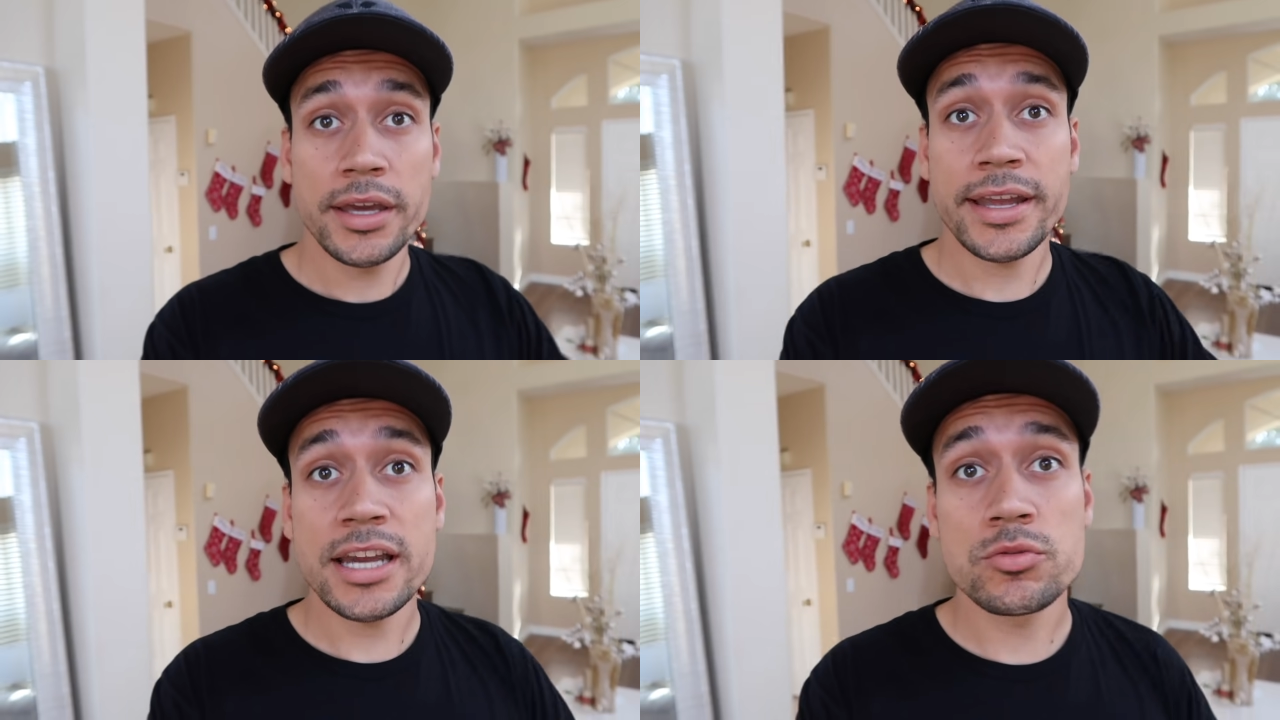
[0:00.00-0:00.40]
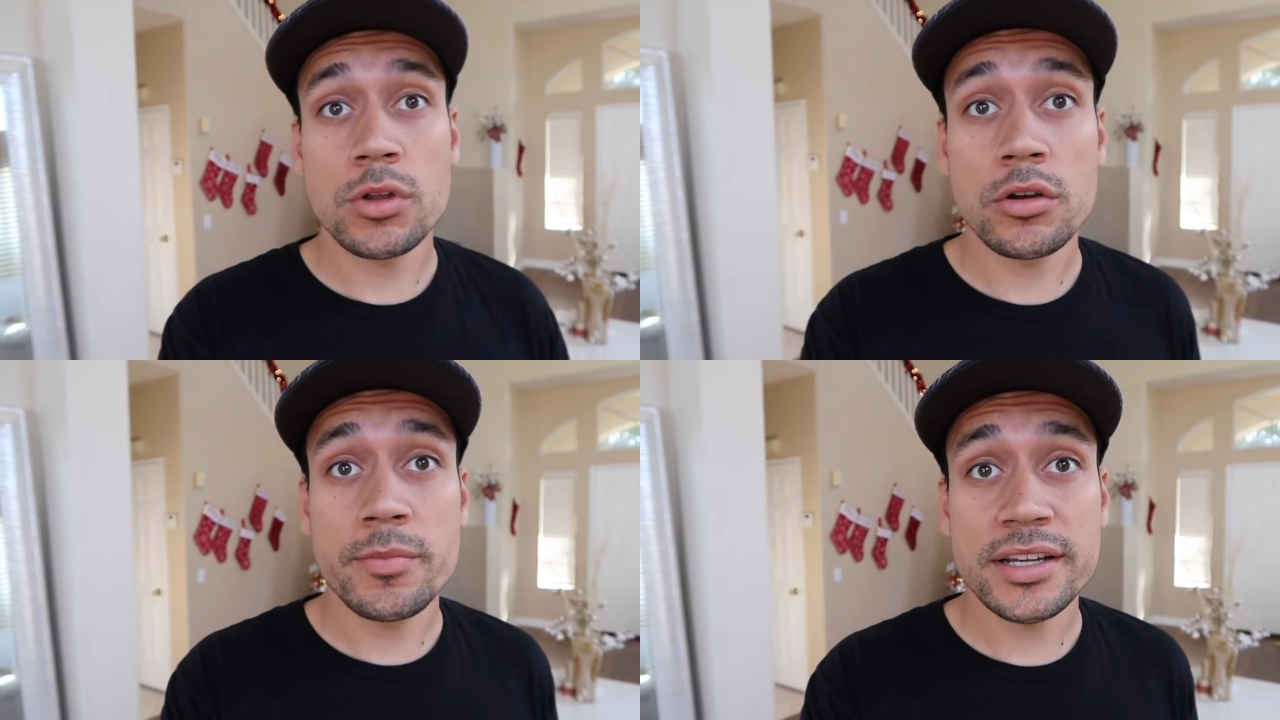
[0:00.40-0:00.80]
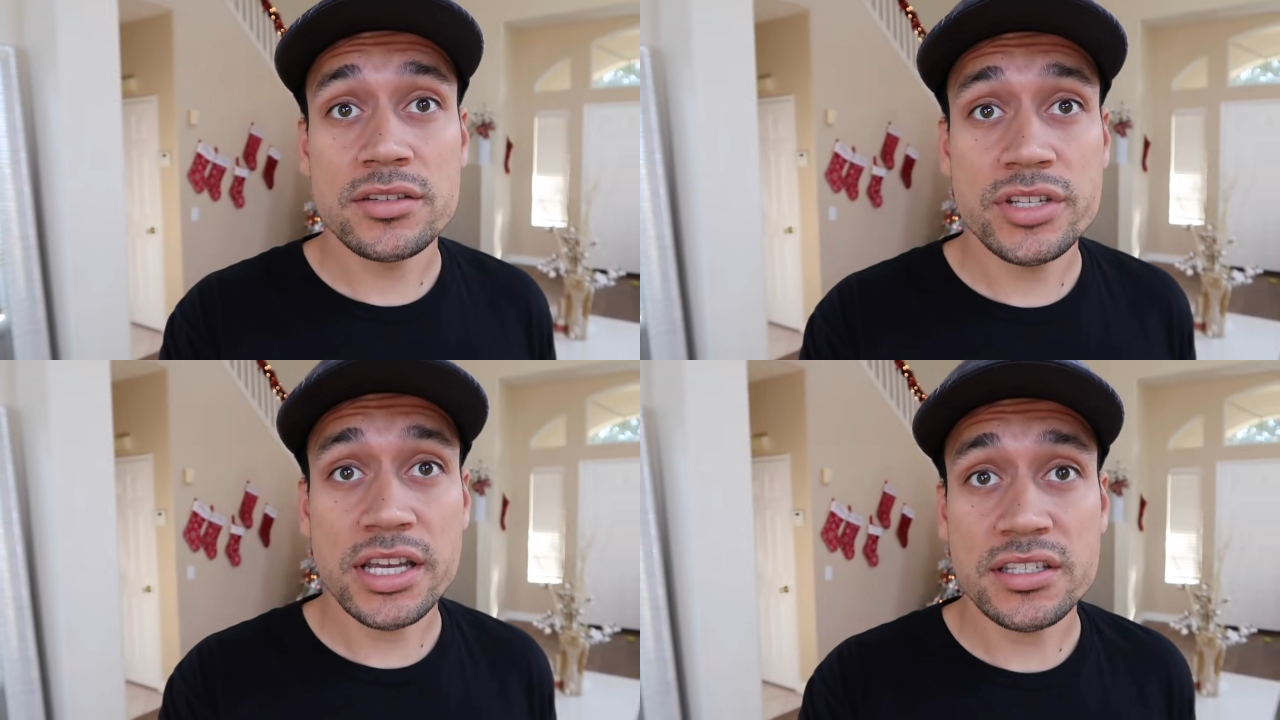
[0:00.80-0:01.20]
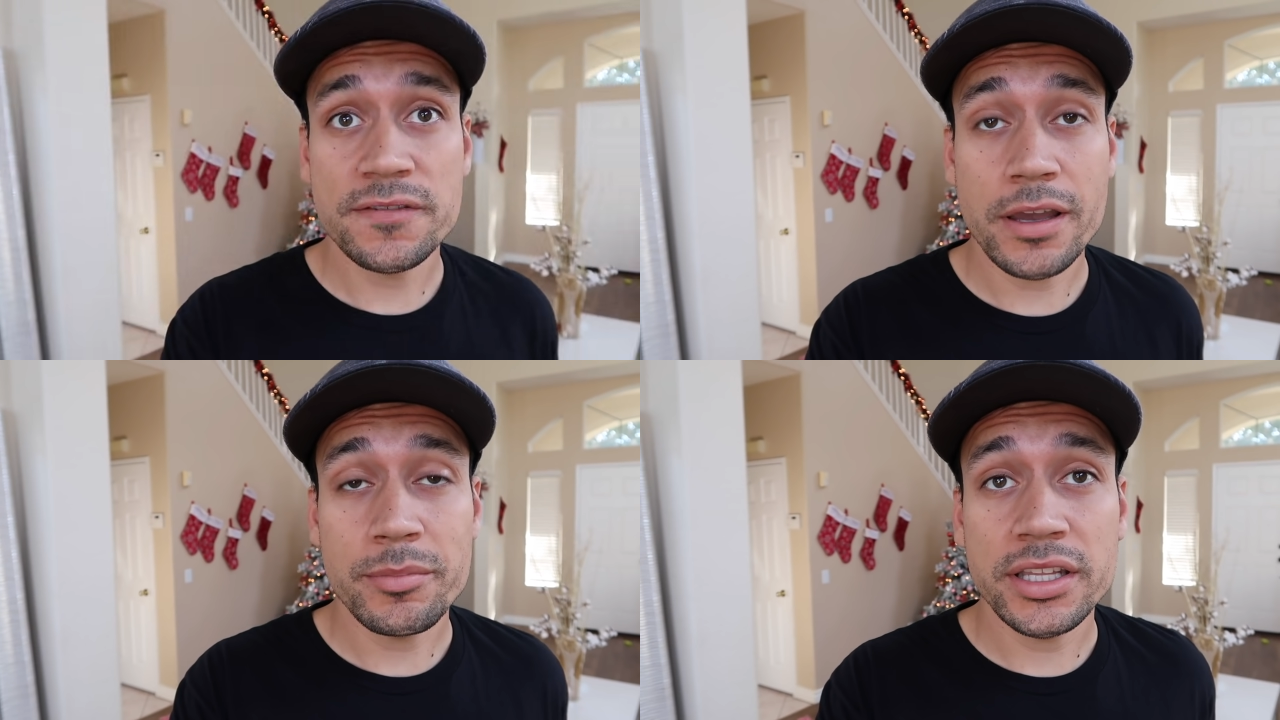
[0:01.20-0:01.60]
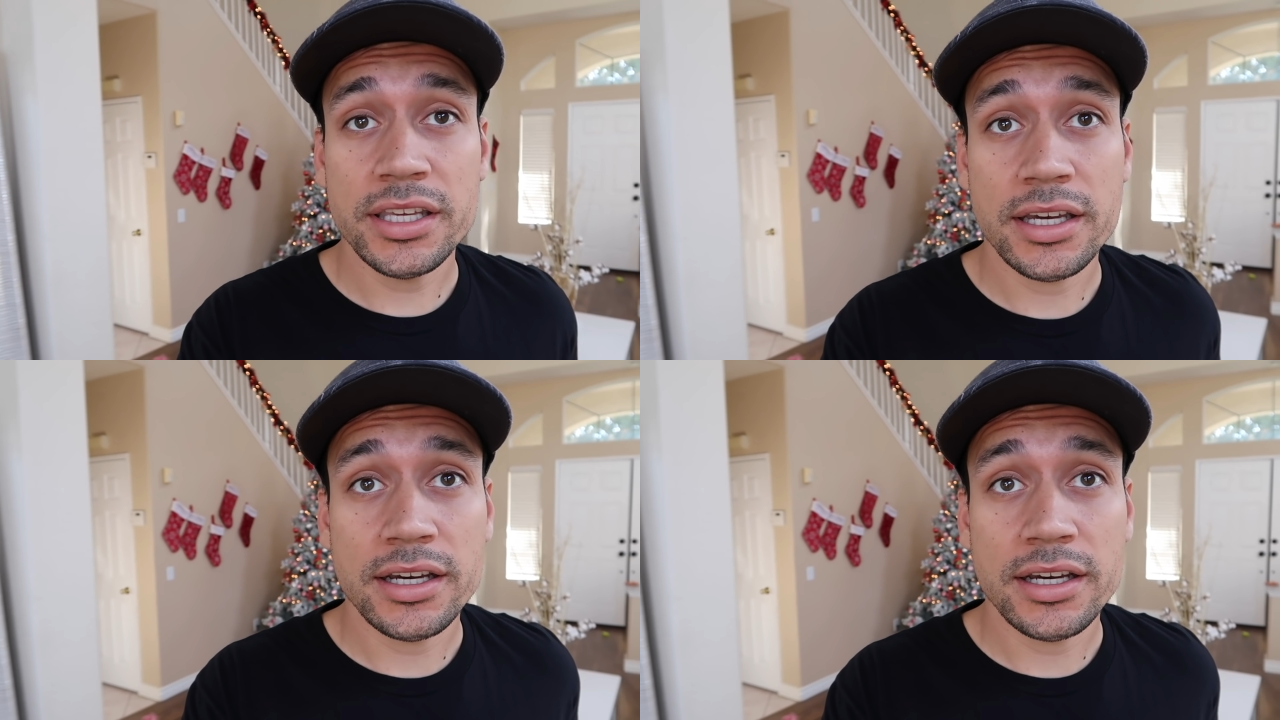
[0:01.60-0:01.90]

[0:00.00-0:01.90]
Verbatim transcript: Hey guys, welcome back to Jancy Family.